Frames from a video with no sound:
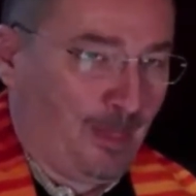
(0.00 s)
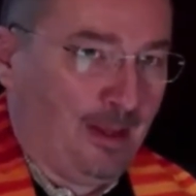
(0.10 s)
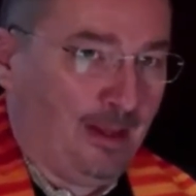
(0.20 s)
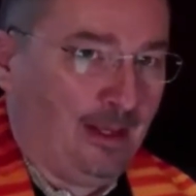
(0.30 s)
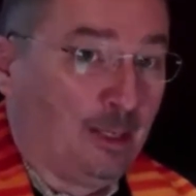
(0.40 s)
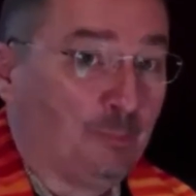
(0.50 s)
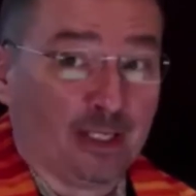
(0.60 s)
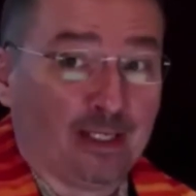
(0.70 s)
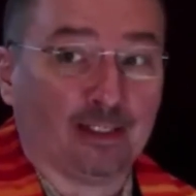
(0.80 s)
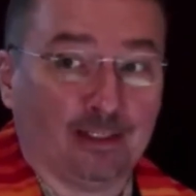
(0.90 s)
He
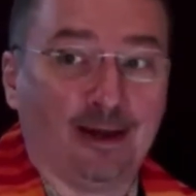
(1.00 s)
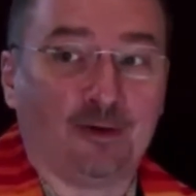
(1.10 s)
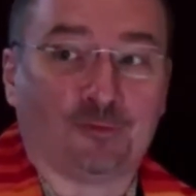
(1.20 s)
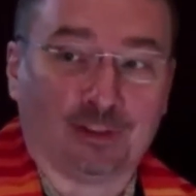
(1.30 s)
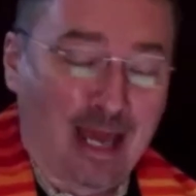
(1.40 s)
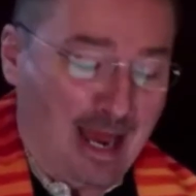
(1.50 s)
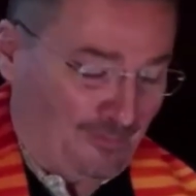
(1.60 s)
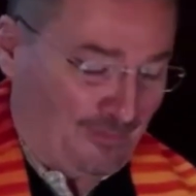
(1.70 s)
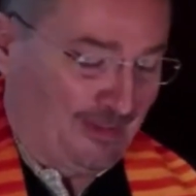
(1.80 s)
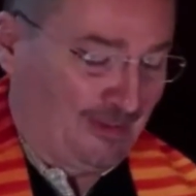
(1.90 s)
played the line for
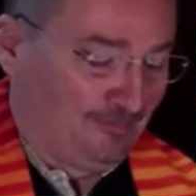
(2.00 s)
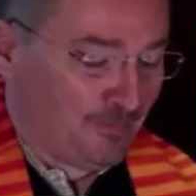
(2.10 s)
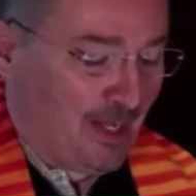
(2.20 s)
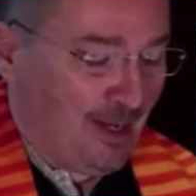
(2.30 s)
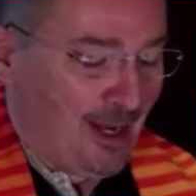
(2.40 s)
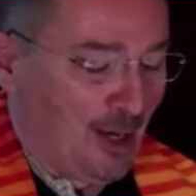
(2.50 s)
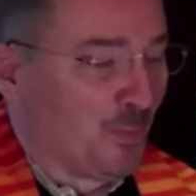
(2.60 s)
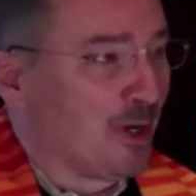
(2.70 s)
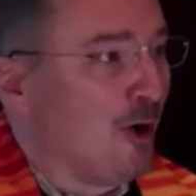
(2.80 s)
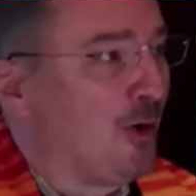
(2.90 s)
laughs, and we
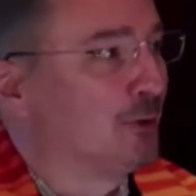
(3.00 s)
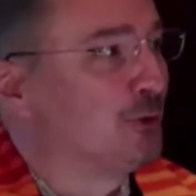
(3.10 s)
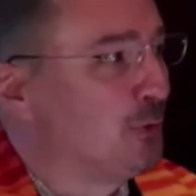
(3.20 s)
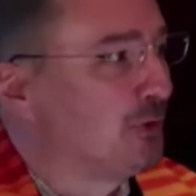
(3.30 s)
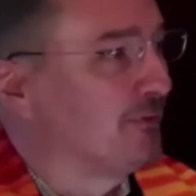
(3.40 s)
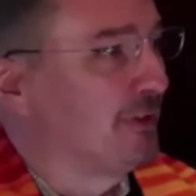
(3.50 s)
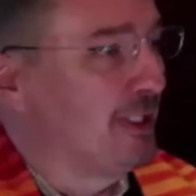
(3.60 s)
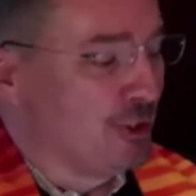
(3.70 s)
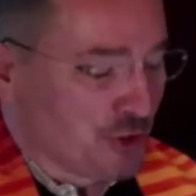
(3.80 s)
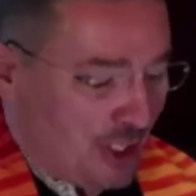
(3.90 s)
all dutifully
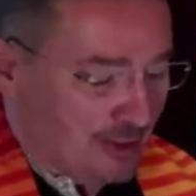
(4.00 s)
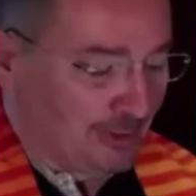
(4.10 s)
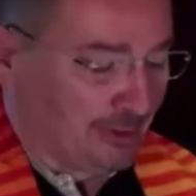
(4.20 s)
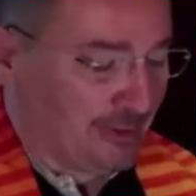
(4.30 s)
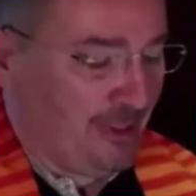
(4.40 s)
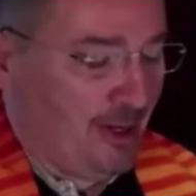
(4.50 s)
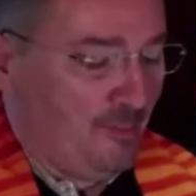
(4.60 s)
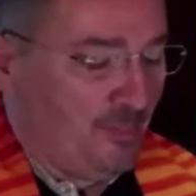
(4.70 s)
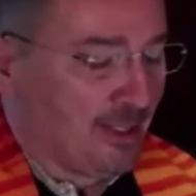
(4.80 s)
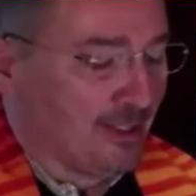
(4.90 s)
chuckled
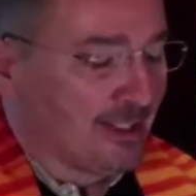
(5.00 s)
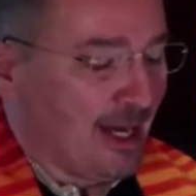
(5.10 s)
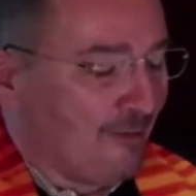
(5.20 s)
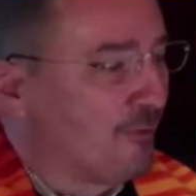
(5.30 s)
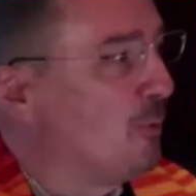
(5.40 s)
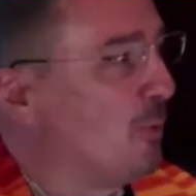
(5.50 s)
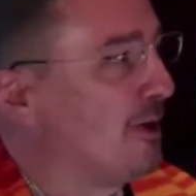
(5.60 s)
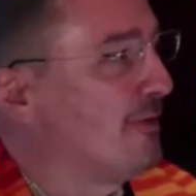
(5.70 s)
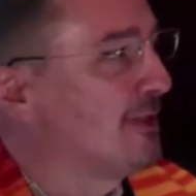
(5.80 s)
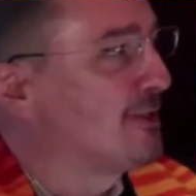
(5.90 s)
because every one
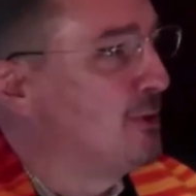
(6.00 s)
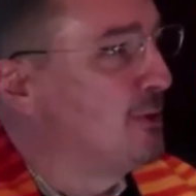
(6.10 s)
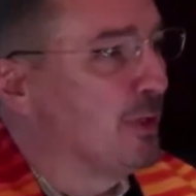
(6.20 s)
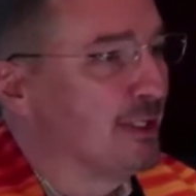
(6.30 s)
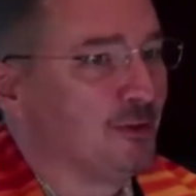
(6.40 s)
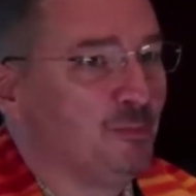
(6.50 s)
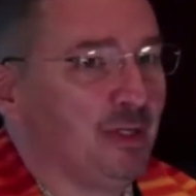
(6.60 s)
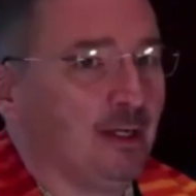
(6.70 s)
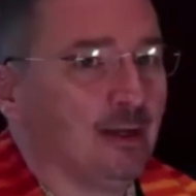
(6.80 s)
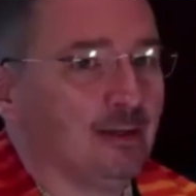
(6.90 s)
of us knew it to
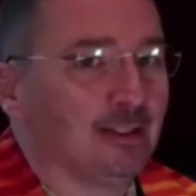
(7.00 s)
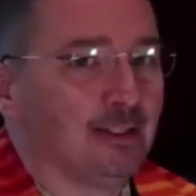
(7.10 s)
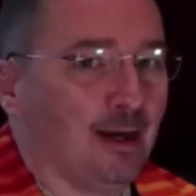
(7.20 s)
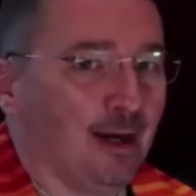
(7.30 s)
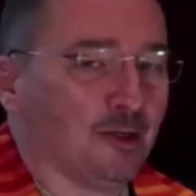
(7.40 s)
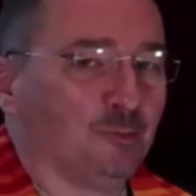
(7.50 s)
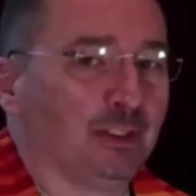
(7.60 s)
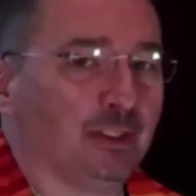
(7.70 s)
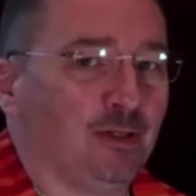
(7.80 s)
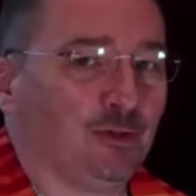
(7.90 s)
be
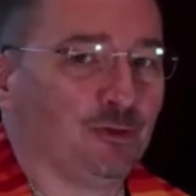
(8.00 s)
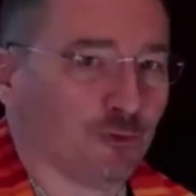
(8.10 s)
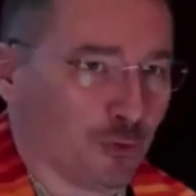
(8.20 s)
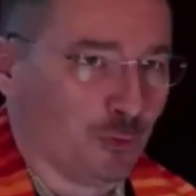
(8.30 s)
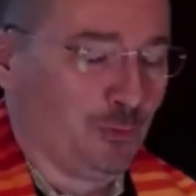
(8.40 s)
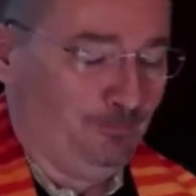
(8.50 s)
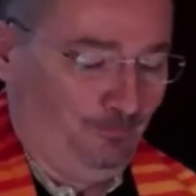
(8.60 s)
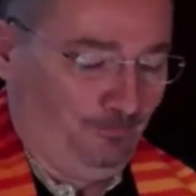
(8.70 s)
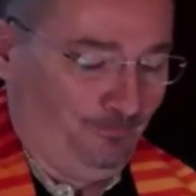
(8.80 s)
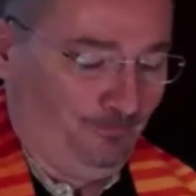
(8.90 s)
undeniably true.
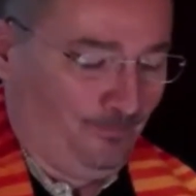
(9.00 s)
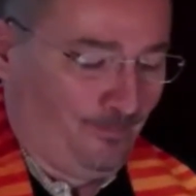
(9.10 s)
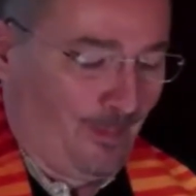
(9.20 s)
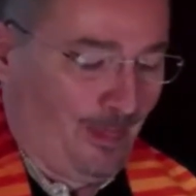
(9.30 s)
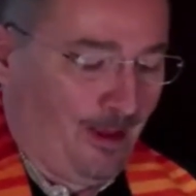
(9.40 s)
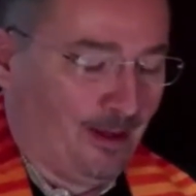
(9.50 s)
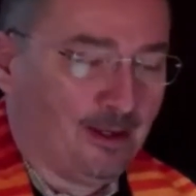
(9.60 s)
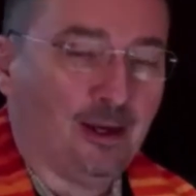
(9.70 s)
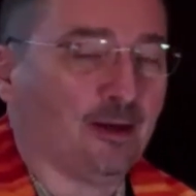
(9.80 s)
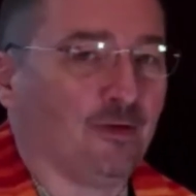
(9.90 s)

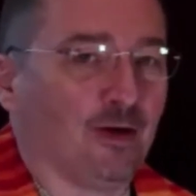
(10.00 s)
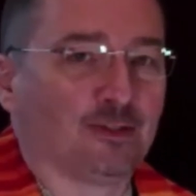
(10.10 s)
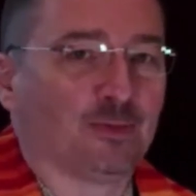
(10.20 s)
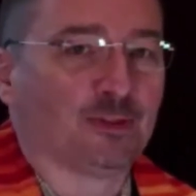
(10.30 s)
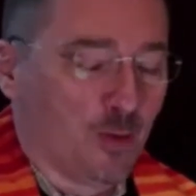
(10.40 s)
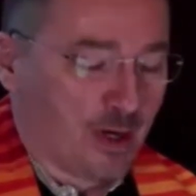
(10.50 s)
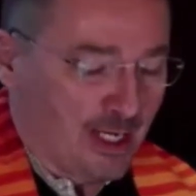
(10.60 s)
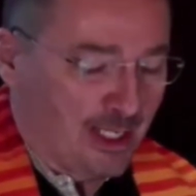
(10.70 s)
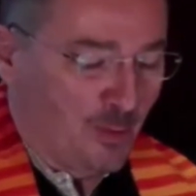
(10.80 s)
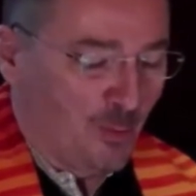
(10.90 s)
None of us was going
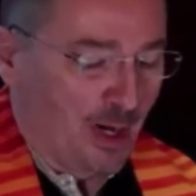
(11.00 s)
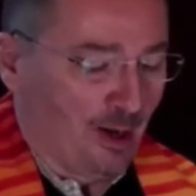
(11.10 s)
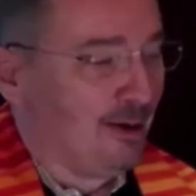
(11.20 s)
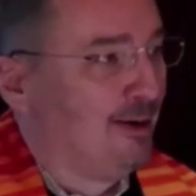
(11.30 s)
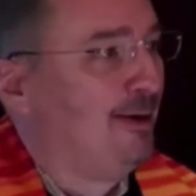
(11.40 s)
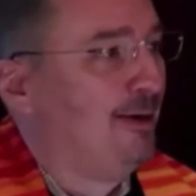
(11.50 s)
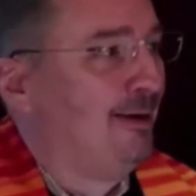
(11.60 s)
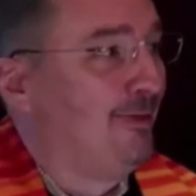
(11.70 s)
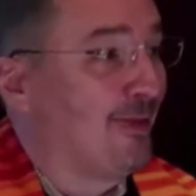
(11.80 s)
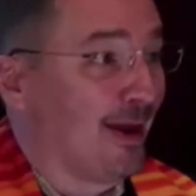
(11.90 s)
anywhere
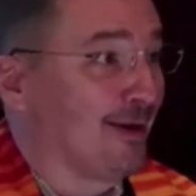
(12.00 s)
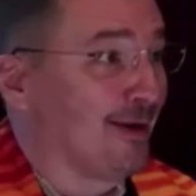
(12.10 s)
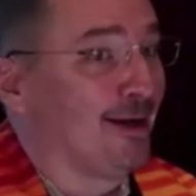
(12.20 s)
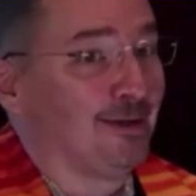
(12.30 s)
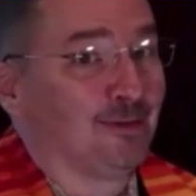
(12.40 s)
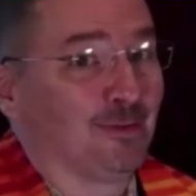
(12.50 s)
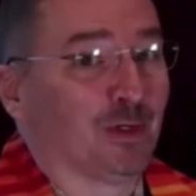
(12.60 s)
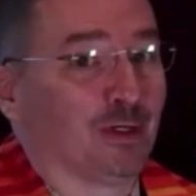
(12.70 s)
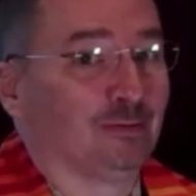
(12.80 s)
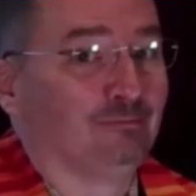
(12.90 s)
that night
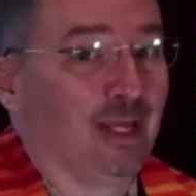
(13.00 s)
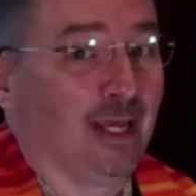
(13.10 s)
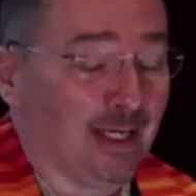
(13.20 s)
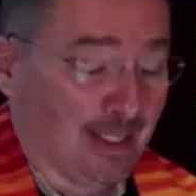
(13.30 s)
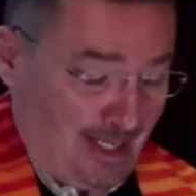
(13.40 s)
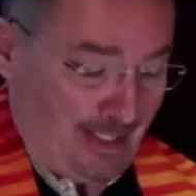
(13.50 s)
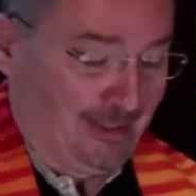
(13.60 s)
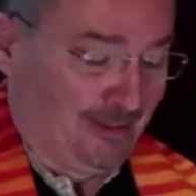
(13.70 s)
or any night.